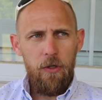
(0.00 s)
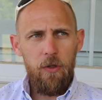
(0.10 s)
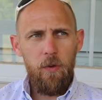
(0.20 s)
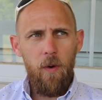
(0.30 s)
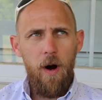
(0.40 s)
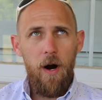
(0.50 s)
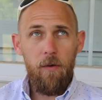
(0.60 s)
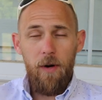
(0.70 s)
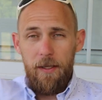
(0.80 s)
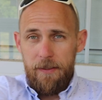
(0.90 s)
you
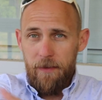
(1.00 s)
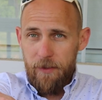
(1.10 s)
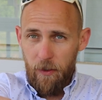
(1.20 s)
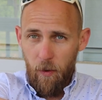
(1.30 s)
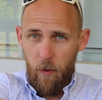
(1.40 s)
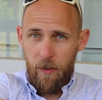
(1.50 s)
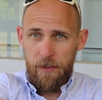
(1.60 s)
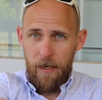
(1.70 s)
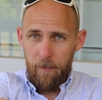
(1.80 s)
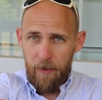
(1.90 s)
are relative to the
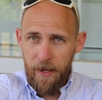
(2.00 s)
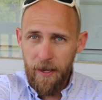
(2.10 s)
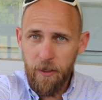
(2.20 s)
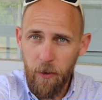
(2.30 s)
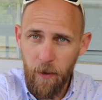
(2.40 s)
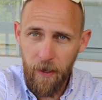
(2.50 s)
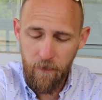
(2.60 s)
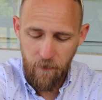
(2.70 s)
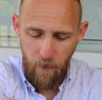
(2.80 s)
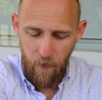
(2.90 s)
horizontal plane, you're in
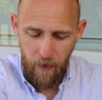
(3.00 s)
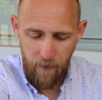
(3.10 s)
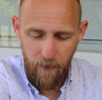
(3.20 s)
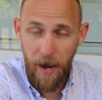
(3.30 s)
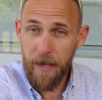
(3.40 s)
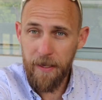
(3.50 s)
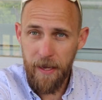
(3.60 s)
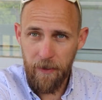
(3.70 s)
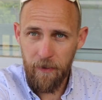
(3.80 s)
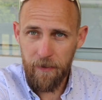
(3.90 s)
a forward body
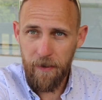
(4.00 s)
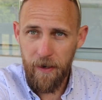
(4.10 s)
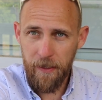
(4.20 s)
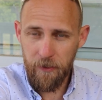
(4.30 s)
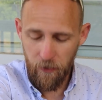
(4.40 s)
angle, all right?